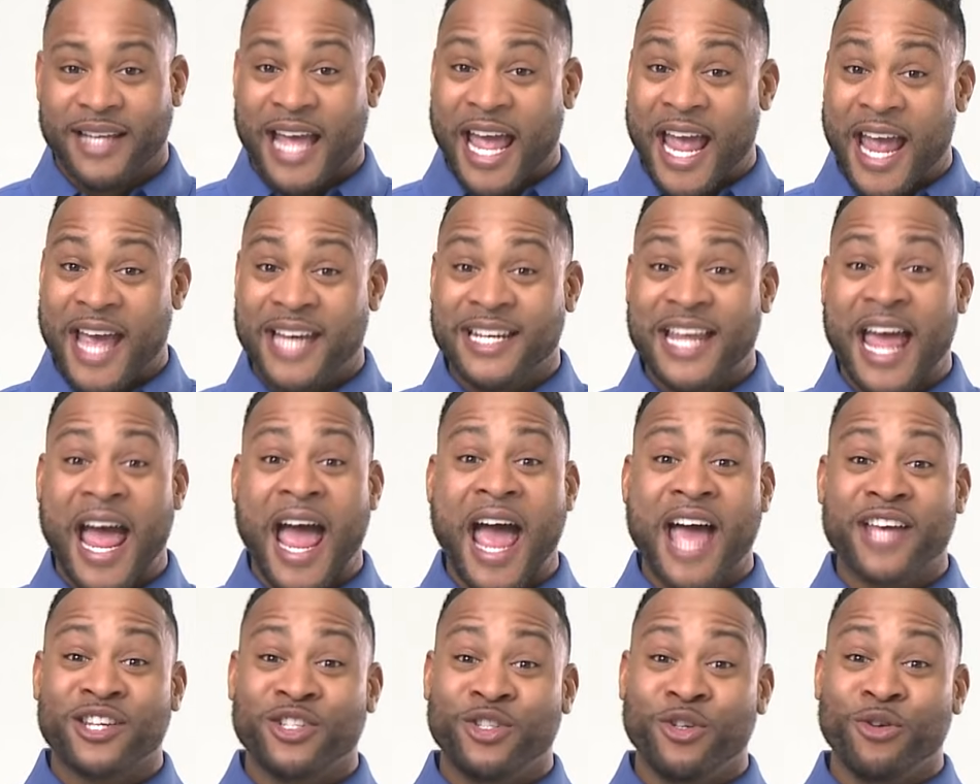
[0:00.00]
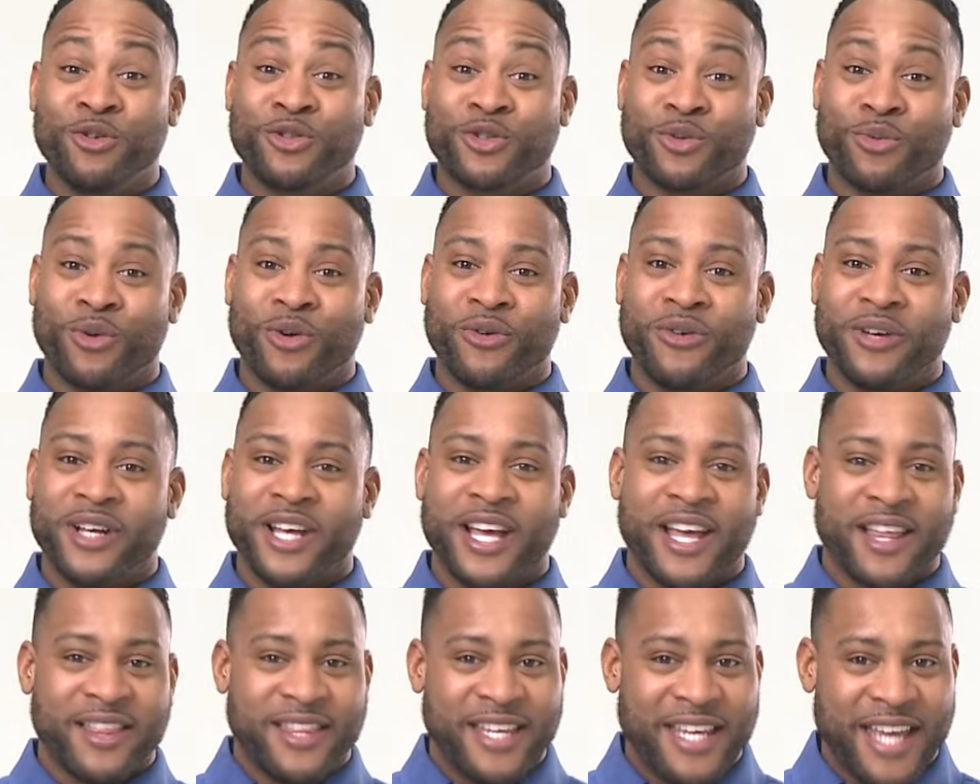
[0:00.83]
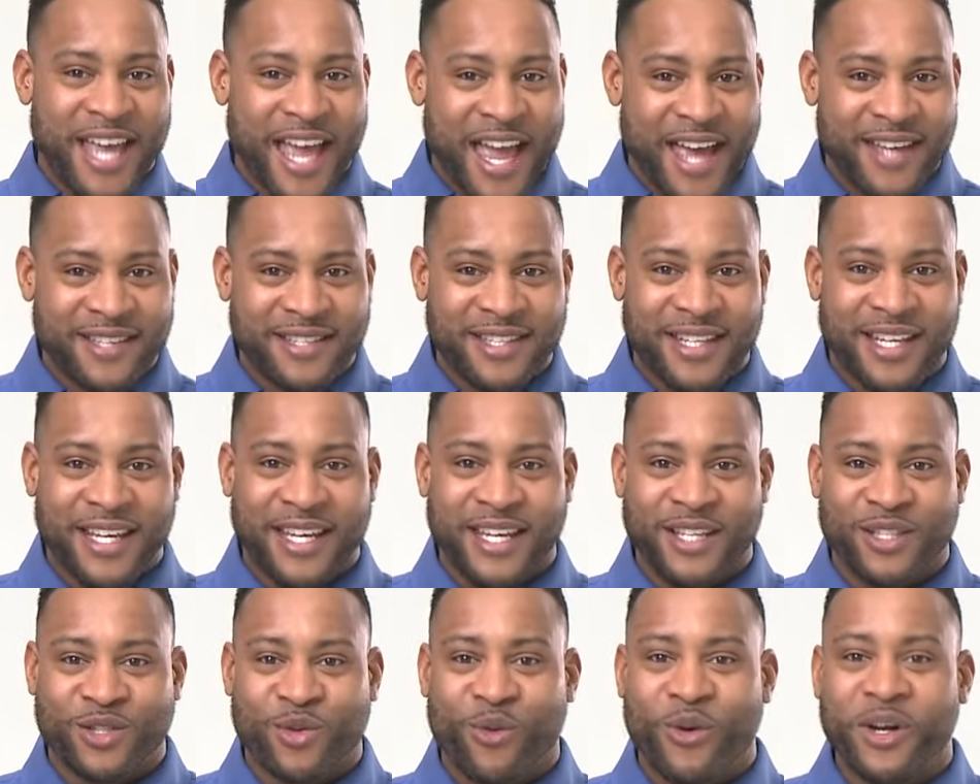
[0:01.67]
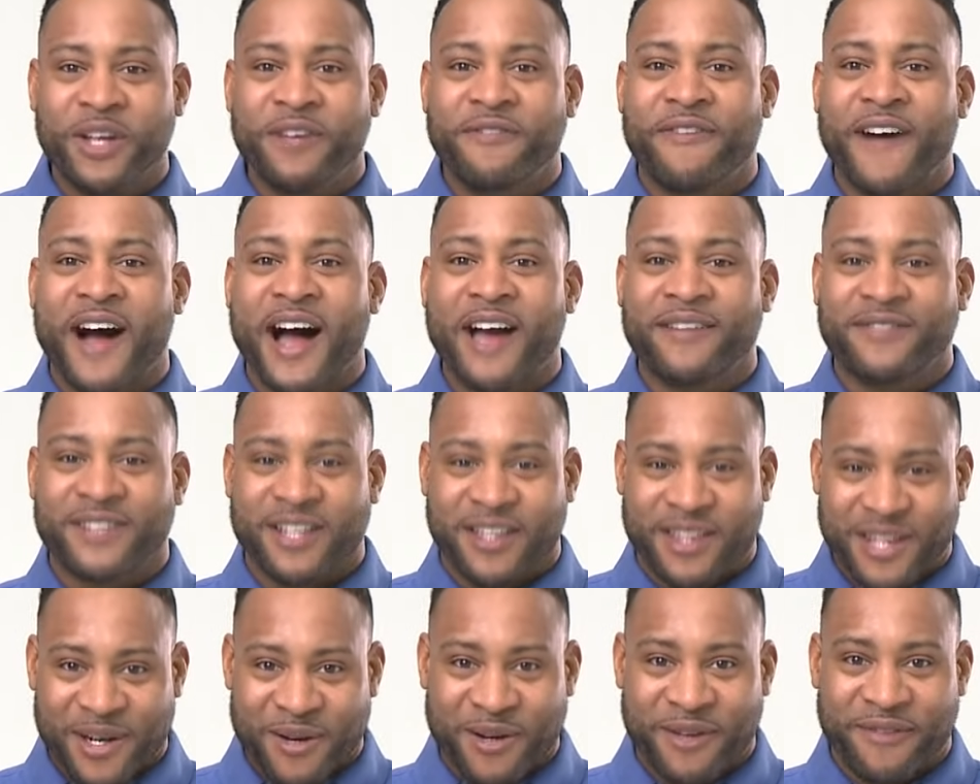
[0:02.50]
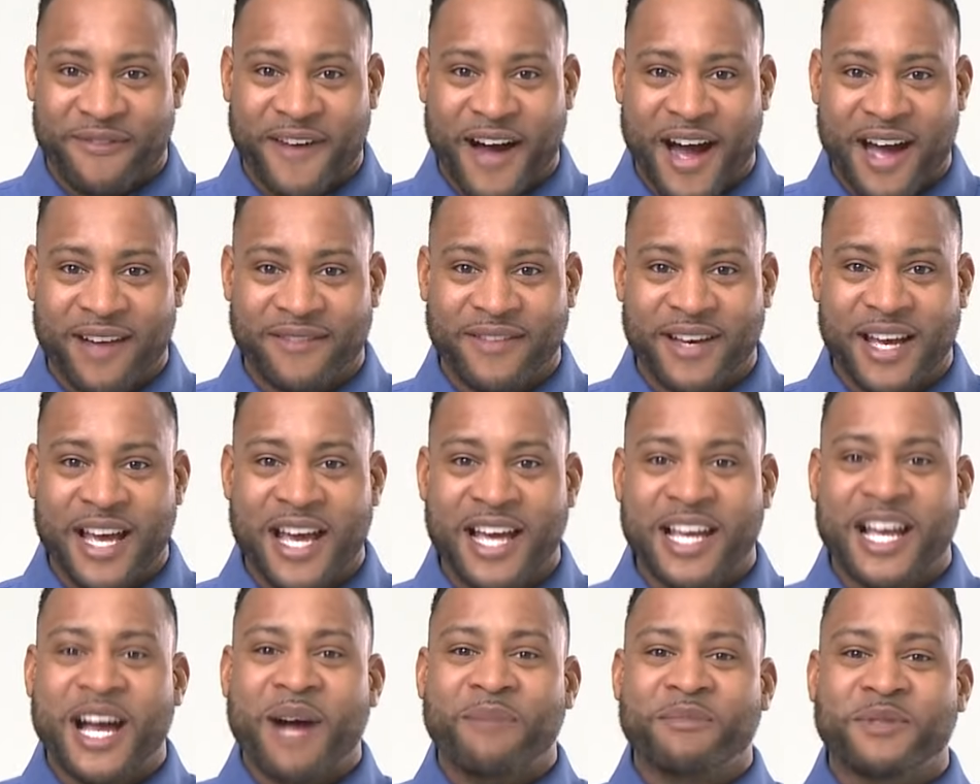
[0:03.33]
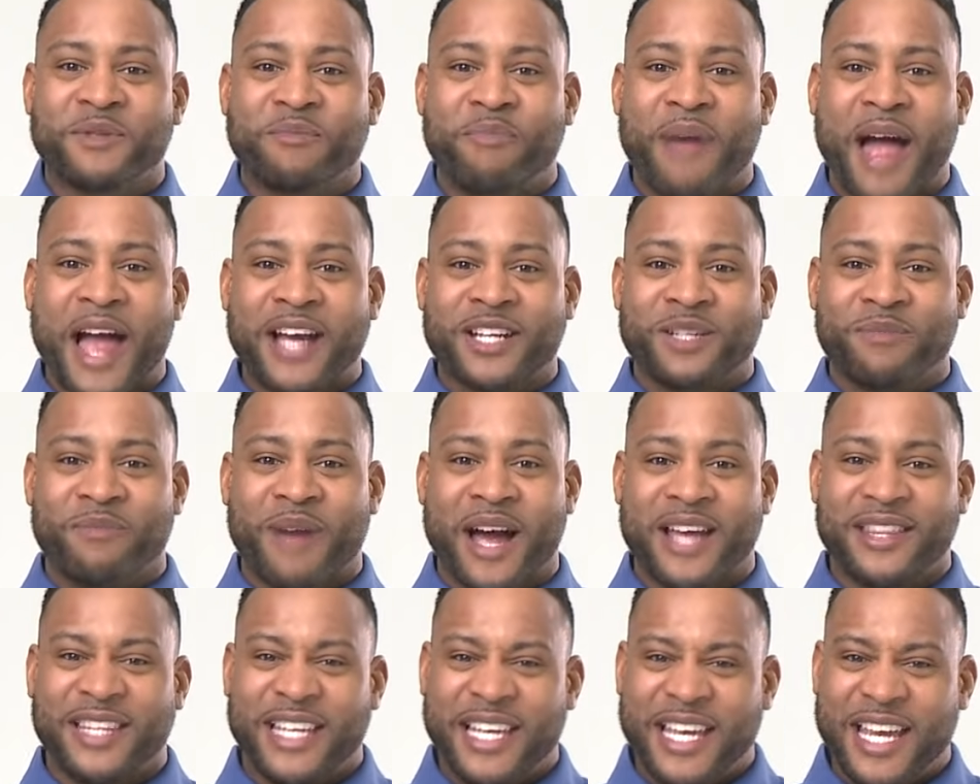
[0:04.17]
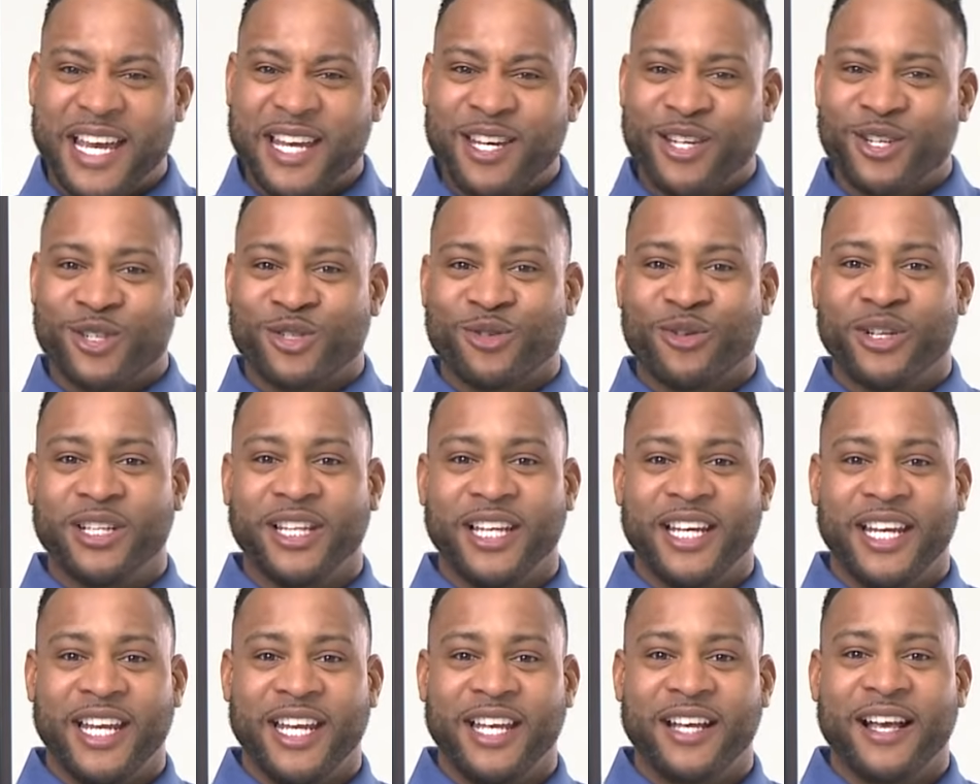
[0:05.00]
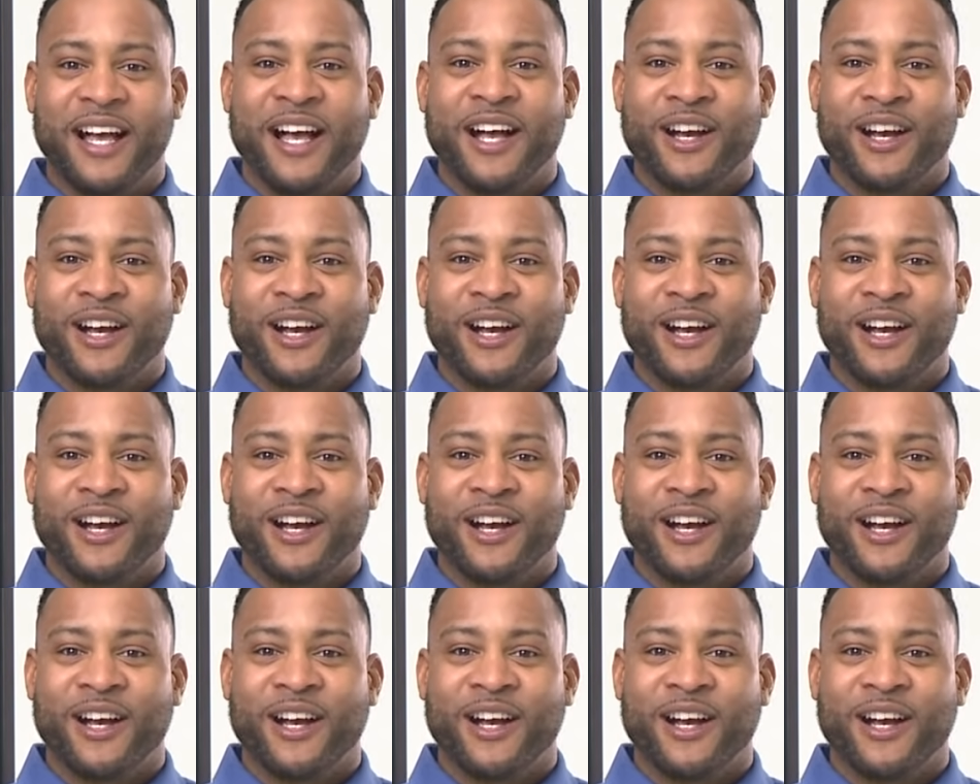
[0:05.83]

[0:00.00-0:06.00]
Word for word: And as usual, the SE 25 to 35 comes backed by the industry-leading